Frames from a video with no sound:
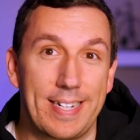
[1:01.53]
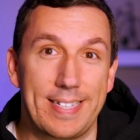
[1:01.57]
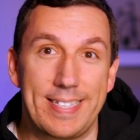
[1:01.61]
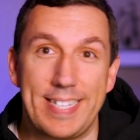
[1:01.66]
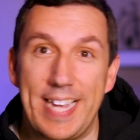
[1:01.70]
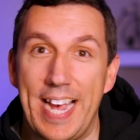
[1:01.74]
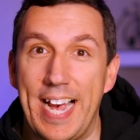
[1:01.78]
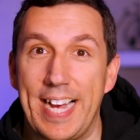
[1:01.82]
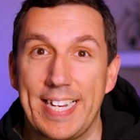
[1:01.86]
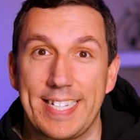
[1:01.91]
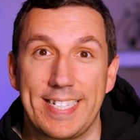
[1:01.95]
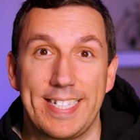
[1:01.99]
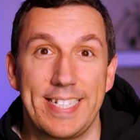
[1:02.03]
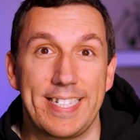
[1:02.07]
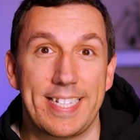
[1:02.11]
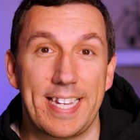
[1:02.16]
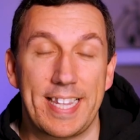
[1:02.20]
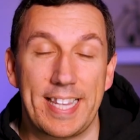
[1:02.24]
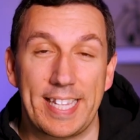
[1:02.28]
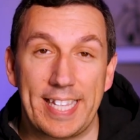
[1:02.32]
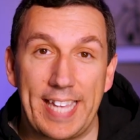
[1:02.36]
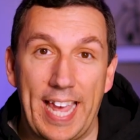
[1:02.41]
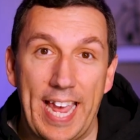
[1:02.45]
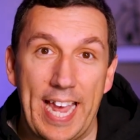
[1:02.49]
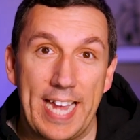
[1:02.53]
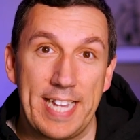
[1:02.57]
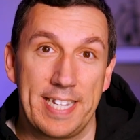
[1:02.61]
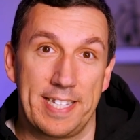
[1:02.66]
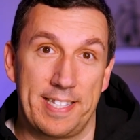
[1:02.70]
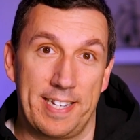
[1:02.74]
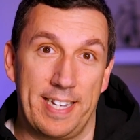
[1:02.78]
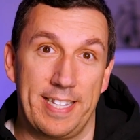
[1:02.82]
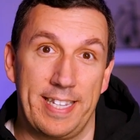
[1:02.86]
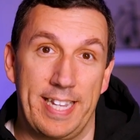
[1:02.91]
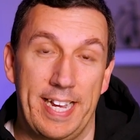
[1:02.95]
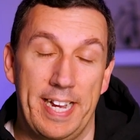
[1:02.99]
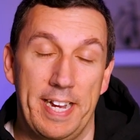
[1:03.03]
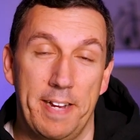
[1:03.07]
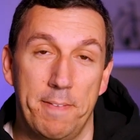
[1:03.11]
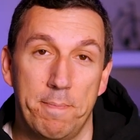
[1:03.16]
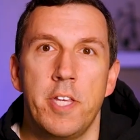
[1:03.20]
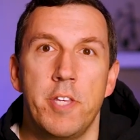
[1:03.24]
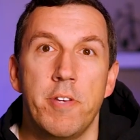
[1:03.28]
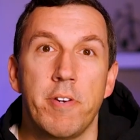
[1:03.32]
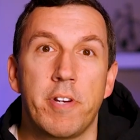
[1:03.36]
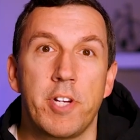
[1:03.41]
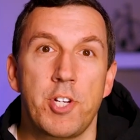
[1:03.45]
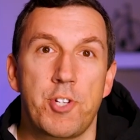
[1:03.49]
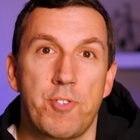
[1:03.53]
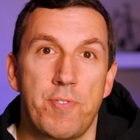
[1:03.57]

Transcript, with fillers: of taxes on the gains on that. You can